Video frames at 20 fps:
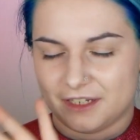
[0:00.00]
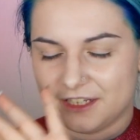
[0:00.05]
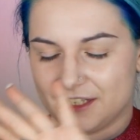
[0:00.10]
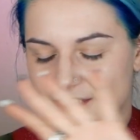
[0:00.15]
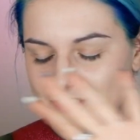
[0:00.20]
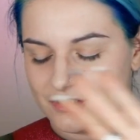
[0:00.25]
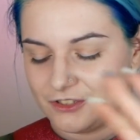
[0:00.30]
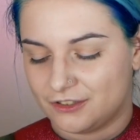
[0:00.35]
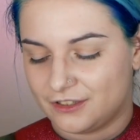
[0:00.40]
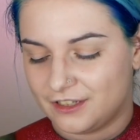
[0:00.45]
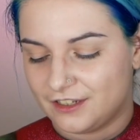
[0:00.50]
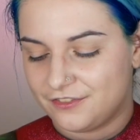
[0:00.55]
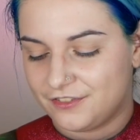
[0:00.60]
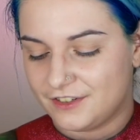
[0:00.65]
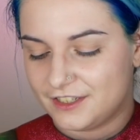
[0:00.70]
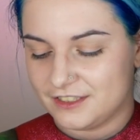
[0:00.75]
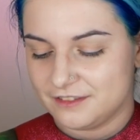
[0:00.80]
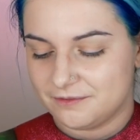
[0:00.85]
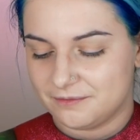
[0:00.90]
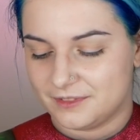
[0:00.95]
It's totally
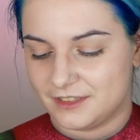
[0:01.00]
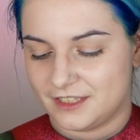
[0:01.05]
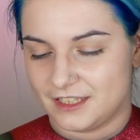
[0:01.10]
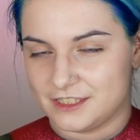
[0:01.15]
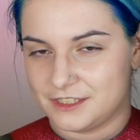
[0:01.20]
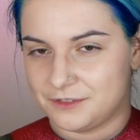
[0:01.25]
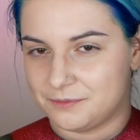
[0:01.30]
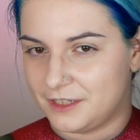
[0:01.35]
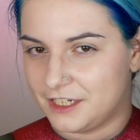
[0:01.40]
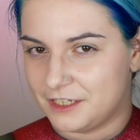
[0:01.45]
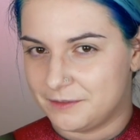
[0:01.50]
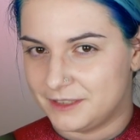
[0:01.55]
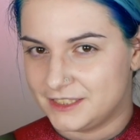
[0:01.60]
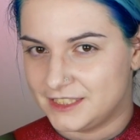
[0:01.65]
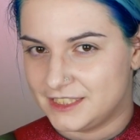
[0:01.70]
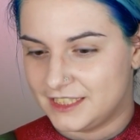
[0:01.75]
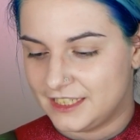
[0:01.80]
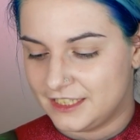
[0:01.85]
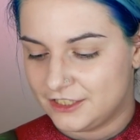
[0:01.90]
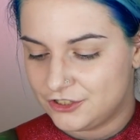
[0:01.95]
fine. That's my
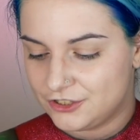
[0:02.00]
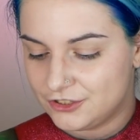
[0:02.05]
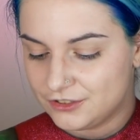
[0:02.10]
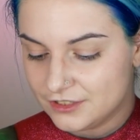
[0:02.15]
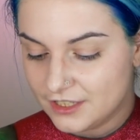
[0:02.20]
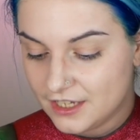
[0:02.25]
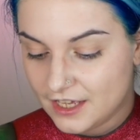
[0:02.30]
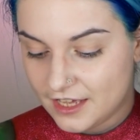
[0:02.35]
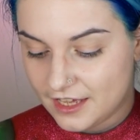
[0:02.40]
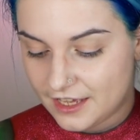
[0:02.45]
imagination.